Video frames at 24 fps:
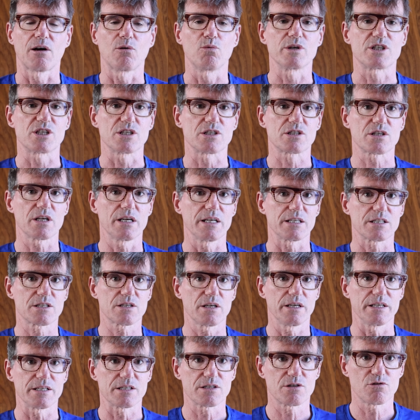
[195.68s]
which
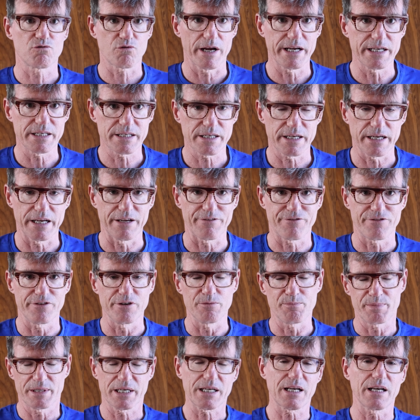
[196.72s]
is great if
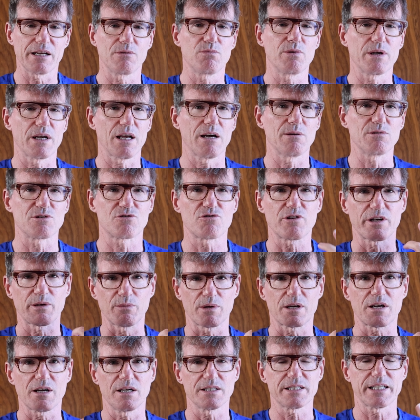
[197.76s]
you, particularly when I was running
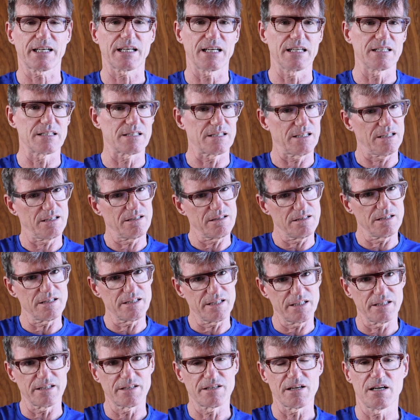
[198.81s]
with contact lenses, I couldn't
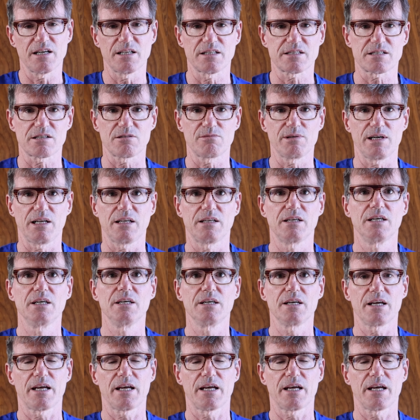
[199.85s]
see the dial so well.